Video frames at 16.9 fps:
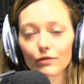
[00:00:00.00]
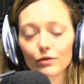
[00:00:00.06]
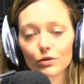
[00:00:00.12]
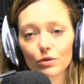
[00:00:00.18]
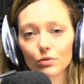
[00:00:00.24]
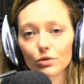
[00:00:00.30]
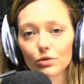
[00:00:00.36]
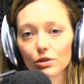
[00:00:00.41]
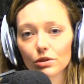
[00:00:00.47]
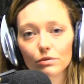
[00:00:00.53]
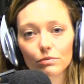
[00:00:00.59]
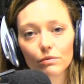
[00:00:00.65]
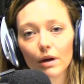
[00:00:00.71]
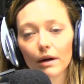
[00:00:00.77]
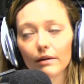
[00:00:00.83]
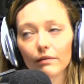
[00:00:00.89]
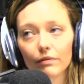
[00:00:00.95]
So just
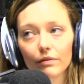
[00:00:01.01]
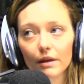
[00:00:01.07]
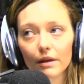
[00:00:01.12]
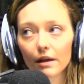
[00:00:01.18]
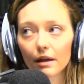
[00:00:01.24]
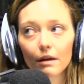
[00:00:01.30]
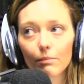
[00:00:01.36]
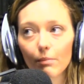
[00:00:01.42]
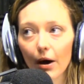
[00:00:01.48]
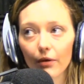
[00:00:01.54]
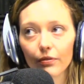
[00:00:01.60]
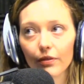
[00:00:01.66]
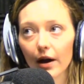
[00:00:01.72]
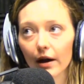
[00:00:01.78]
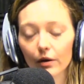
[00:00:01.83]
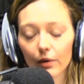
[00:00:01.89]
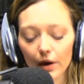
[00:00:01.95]
kind of thinking about
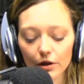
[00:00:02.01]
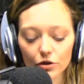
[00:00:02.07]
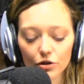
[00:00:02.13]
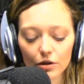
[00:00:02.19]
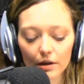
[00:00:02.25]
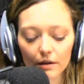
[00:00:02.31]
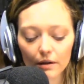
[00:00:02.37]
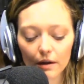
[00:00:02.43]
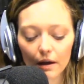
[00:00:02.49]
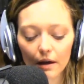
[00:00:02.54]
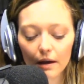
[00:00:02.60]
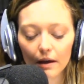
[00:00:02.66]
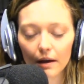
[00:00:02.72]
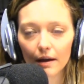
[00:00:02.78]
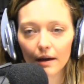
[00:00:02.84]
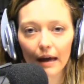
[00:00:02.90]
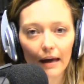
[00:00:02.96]
that question
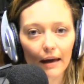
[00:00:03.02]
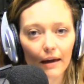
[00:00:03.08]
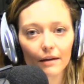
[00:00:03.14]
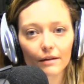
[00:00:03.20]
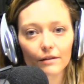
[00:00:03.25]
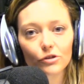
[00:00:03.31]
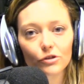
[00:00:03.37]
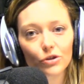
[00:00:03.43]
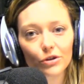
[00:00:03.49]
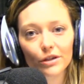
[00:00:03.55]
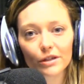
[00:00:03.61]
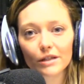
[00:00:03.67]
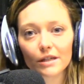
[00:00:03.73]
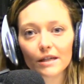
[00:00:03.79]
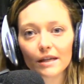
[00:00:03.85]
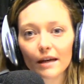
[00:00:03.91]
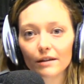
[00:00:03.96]
and starting
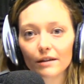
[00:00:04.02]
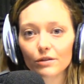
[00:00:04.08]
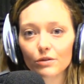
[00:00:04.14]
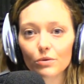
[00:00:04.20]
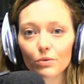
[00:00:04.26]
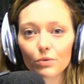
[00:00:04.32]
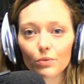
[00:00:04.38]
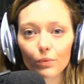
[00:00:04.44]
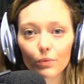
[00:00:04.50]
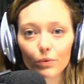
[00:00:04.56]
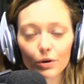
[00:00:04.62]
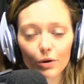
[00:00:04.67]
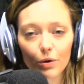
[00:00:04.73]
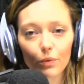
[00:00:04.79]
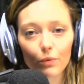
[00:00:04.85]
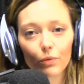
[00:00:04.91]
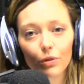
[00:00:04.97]
to get to,
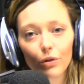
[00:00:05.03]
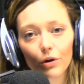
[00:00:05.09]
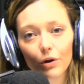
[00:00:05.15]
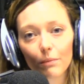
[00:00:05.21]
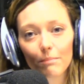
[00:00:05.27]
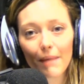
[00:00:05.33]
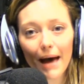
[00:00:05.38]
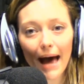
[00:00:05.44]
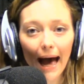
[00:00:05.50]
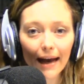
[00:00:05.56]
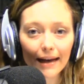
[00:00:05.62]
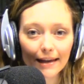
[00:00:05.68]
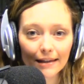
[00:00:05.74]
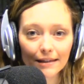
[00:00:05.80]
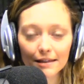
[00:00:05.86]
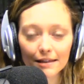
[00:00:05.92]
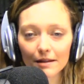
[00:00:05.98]
look back
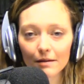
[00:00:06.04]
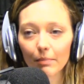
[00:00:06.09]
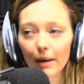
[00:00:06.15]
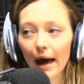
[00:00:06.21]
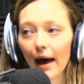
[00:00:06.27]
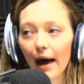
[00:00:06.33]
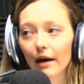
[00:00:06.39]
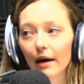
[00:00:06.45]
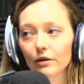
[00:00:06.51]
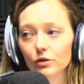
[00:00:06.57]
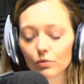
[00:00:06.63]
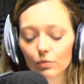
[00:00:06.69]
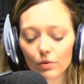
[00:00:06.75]
into the past.